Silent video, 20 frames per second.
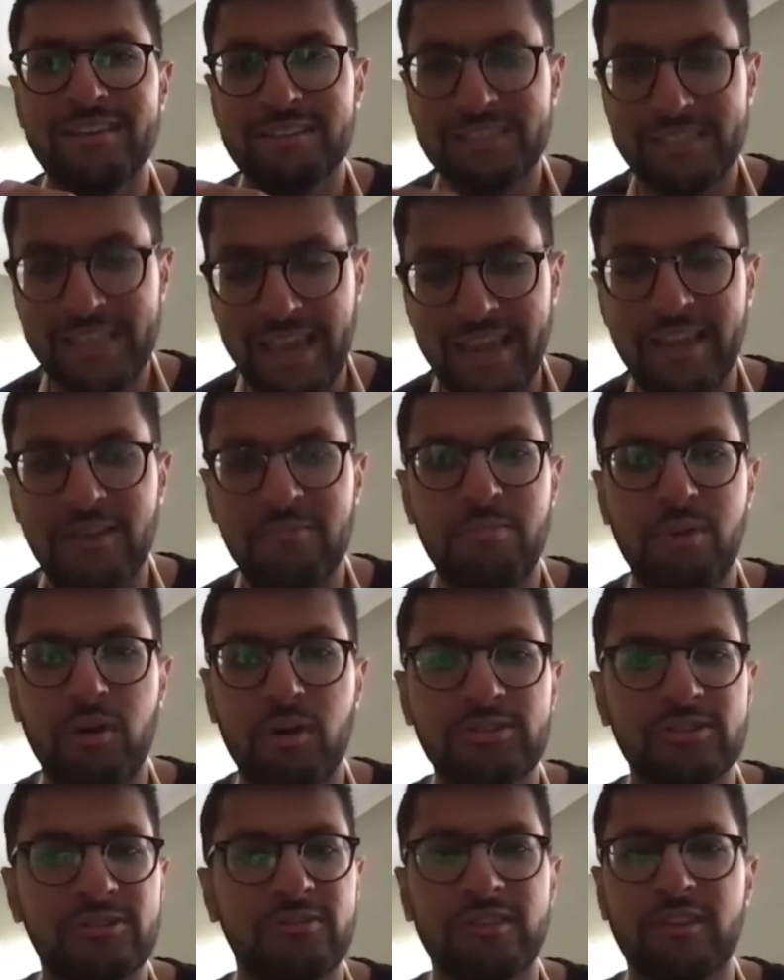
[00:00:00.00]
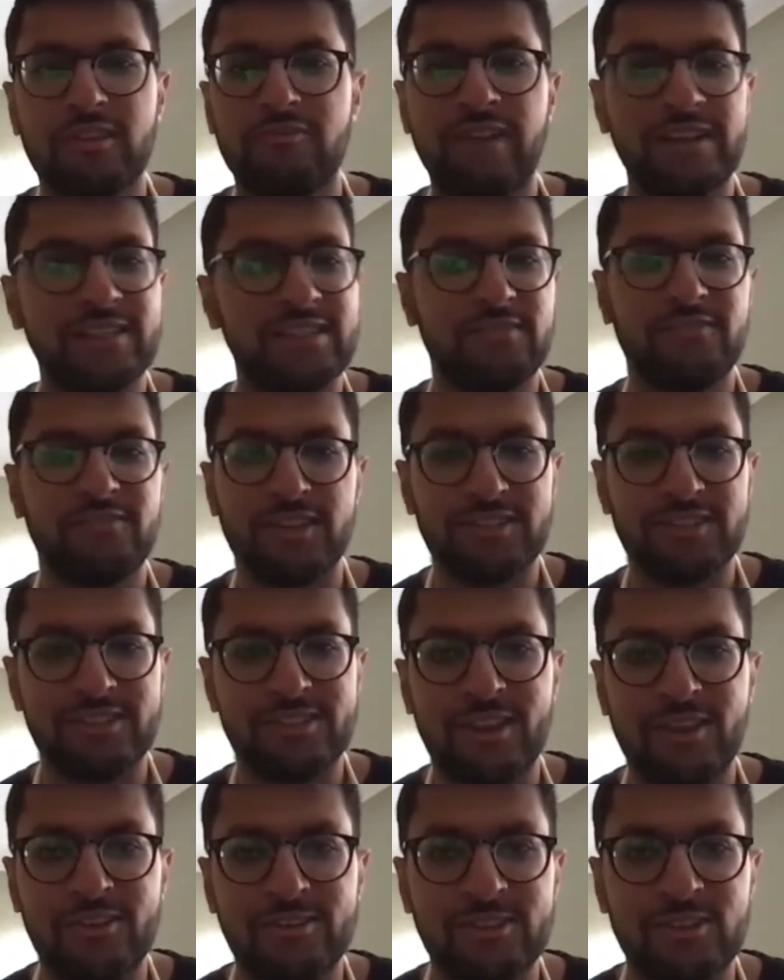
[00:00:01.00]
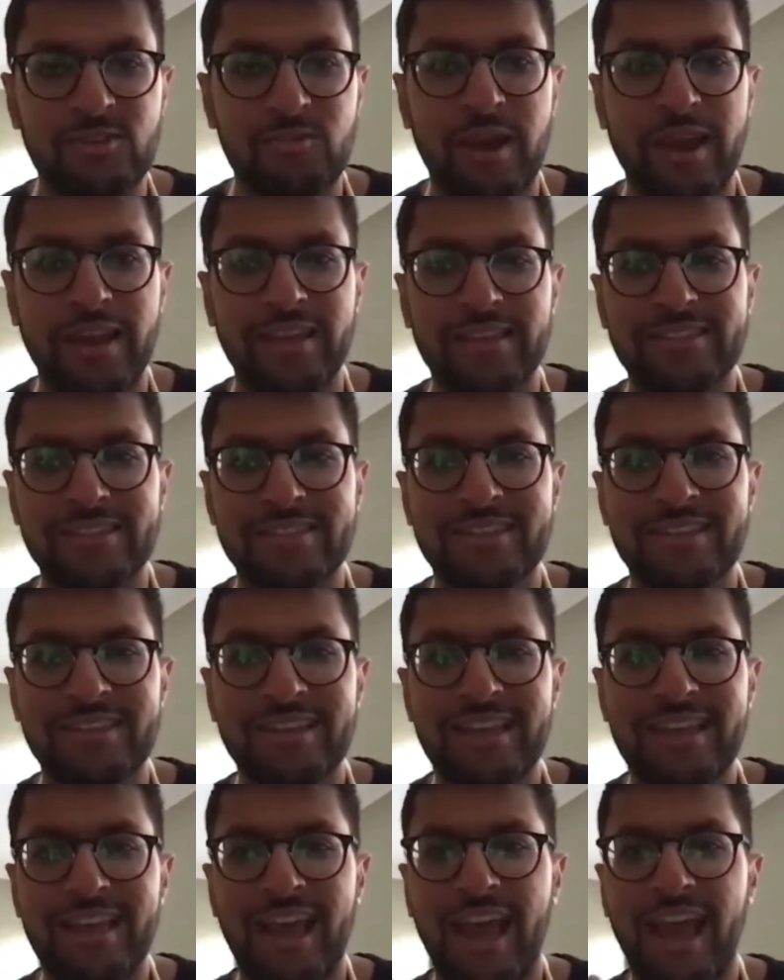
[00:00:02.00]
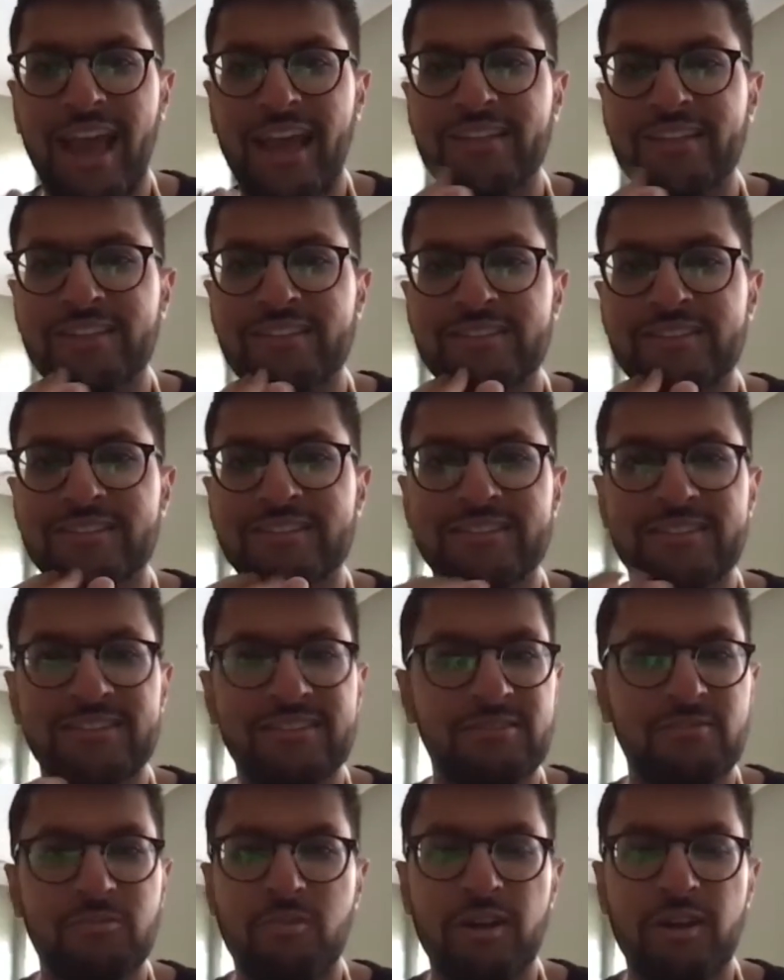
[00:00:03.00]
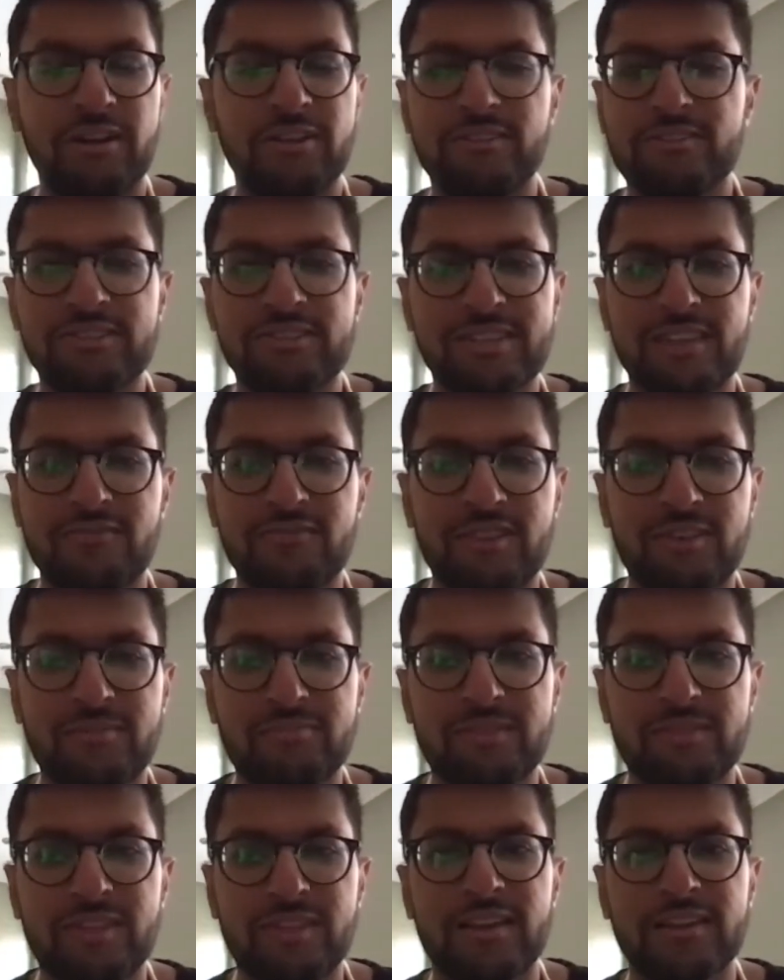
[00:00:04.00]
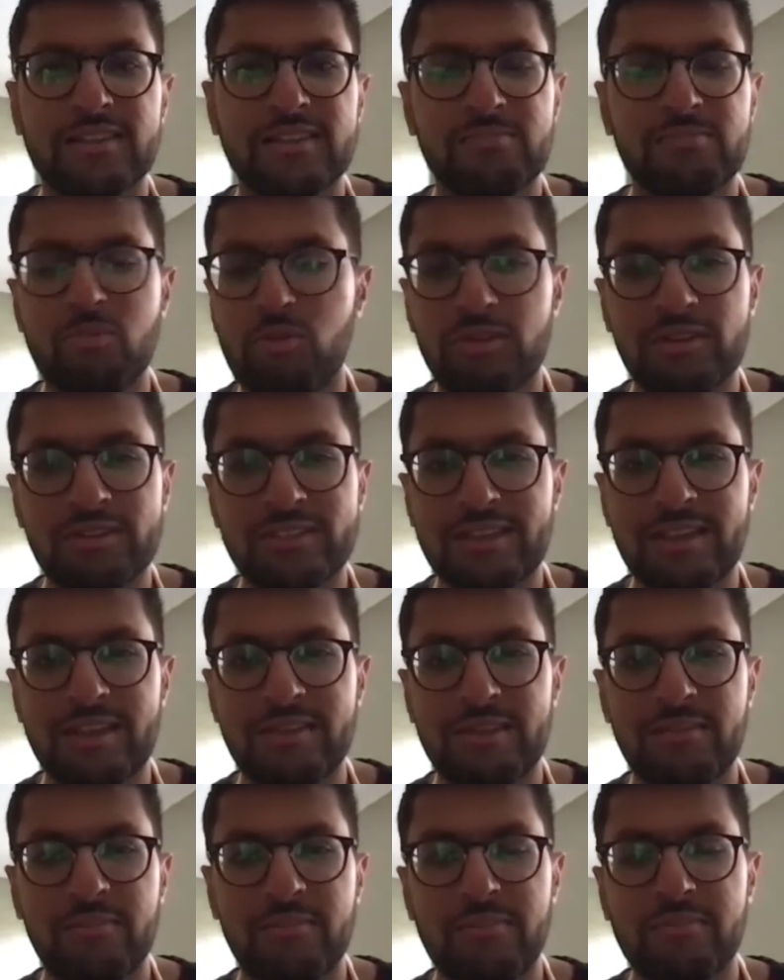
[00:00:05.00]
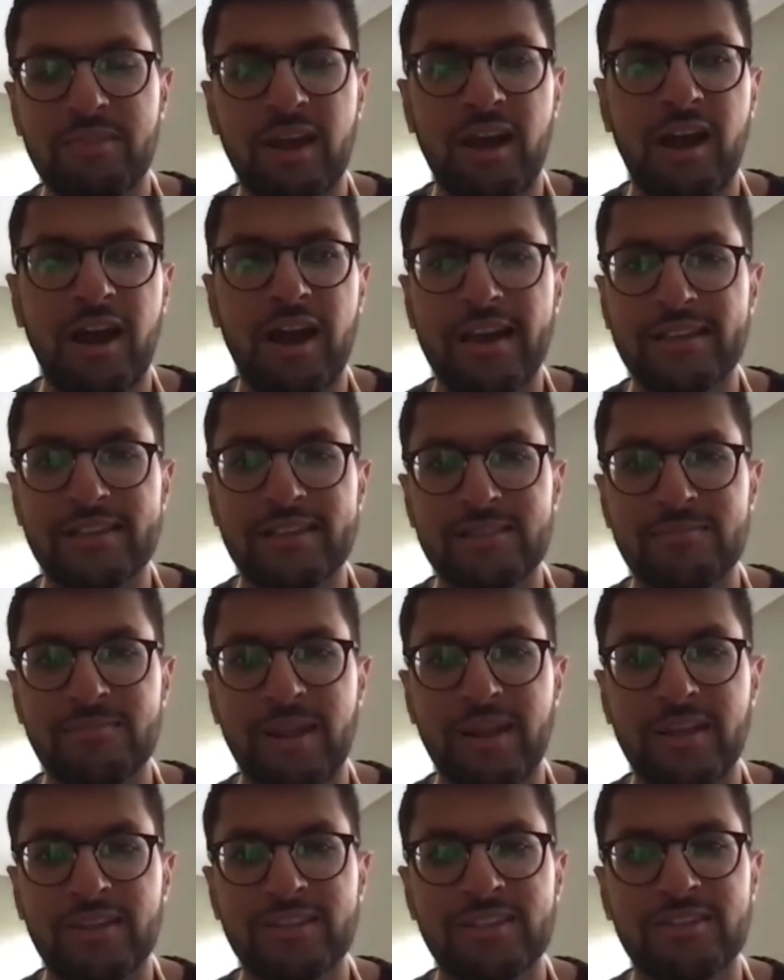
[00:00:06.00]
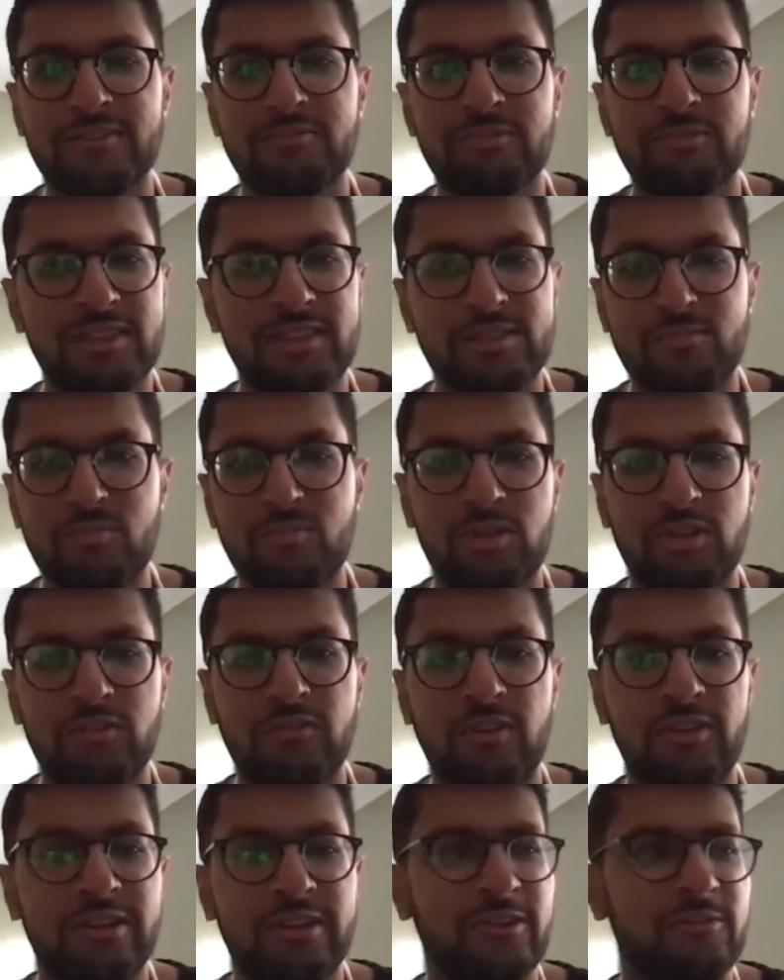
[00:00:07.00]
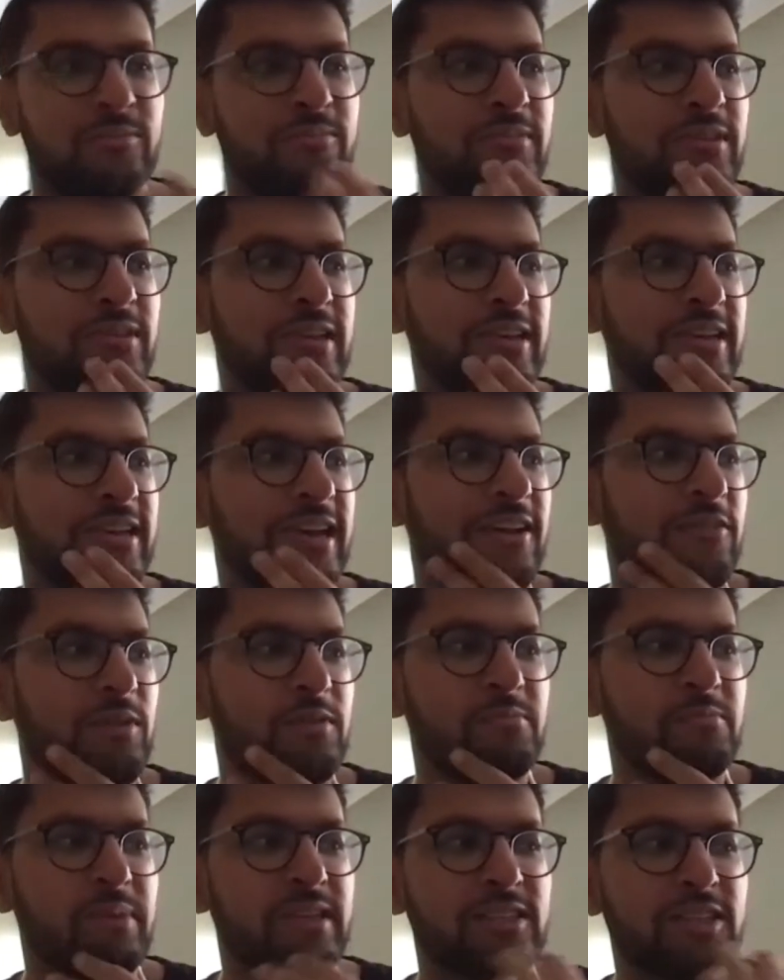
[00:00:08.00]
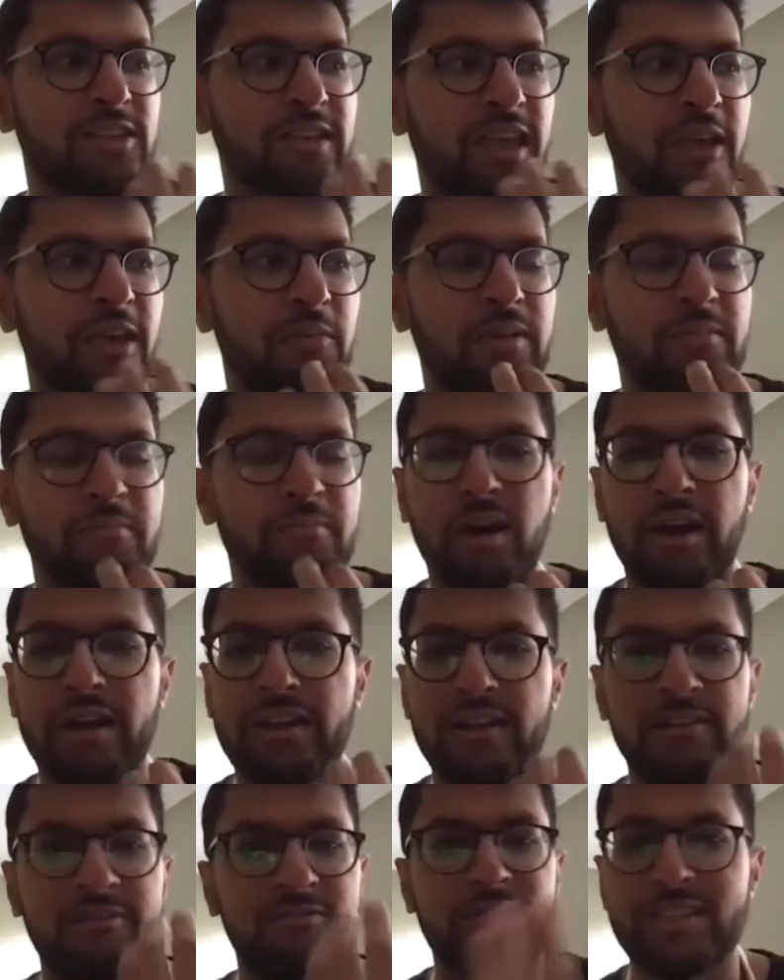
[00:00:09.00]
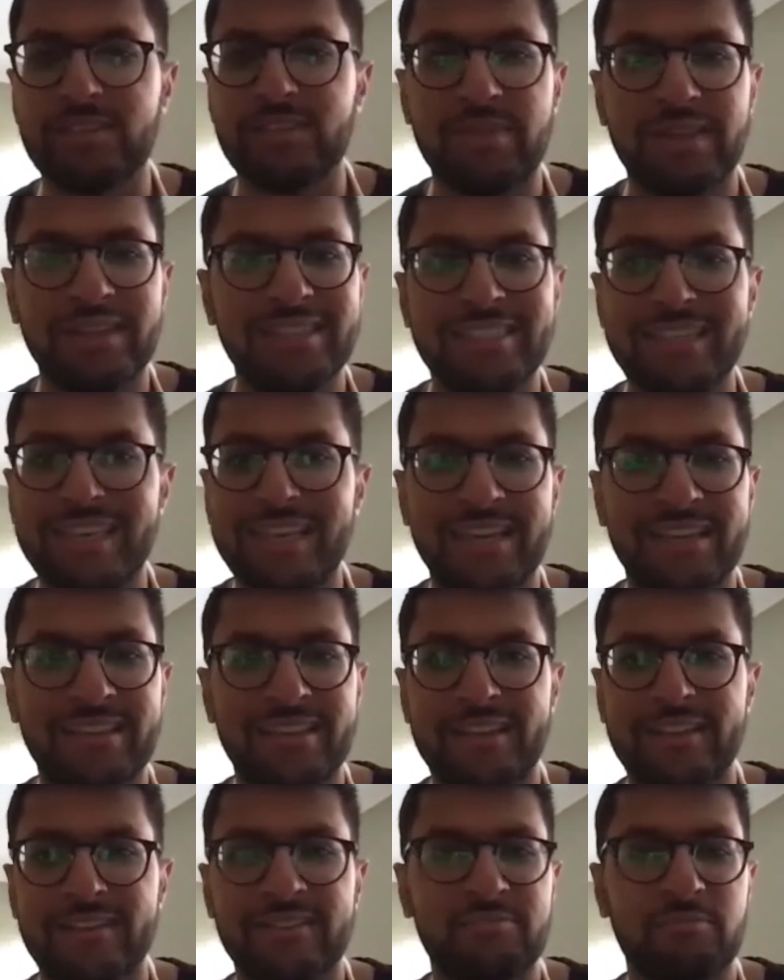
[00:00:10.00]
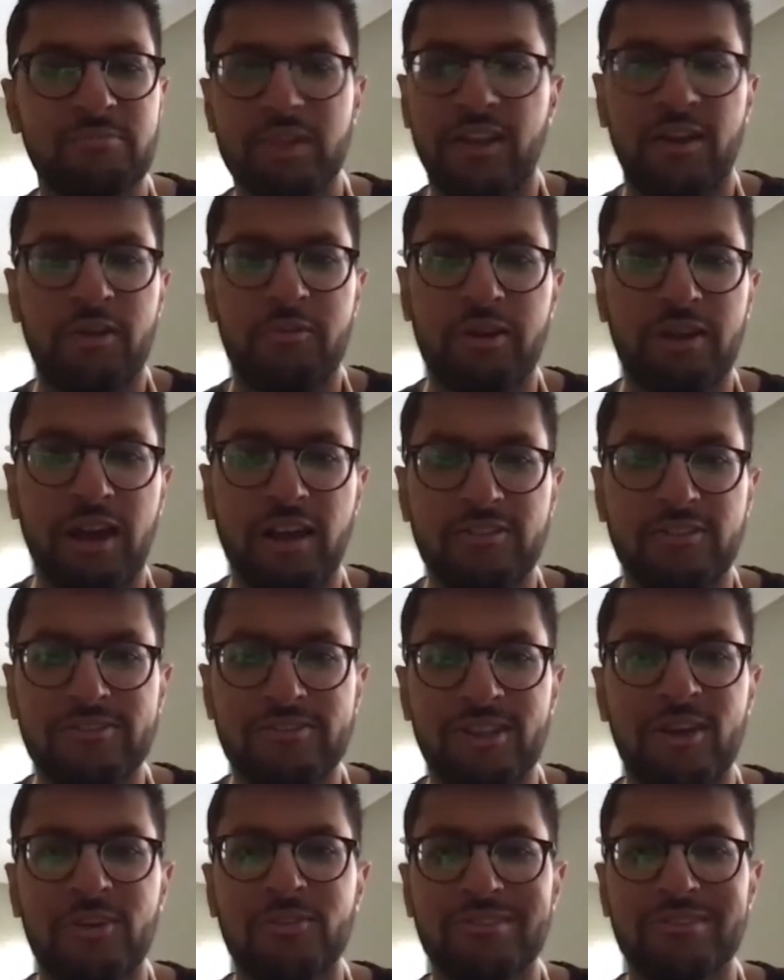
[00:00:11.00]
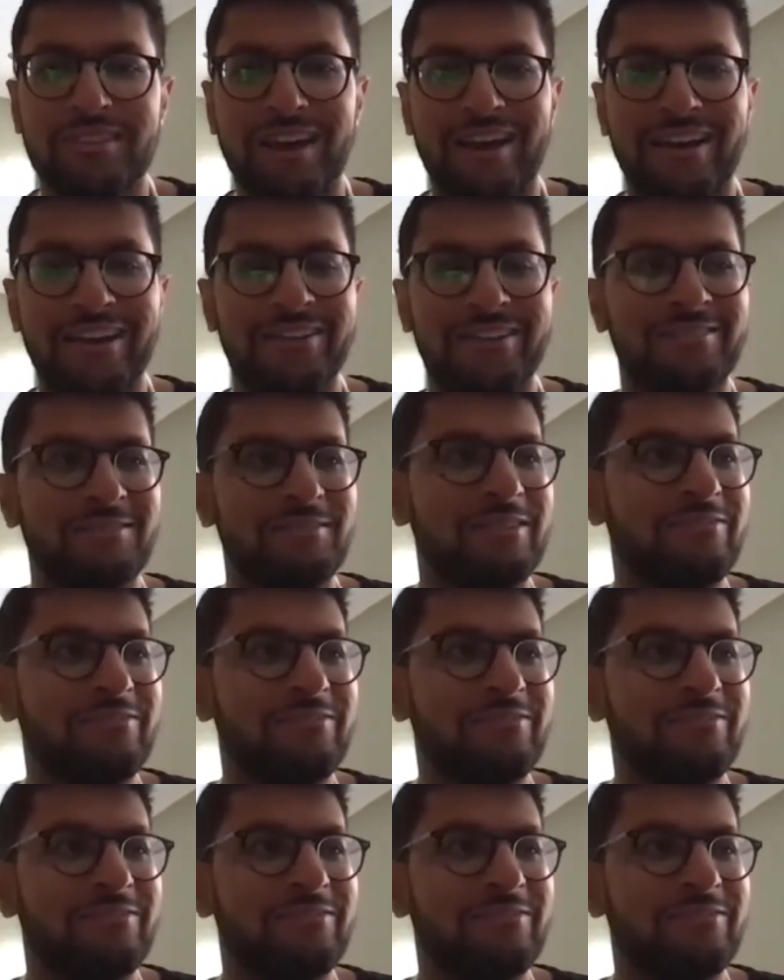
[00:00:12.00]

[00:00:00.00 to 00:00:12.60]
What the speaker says: second bottle, and the rest of it just goes to waste. And why don't you just give them the smallest, the higher suspension with a smaller volume? And we've been doing it with my vitamin D and things. We know I use loads of that in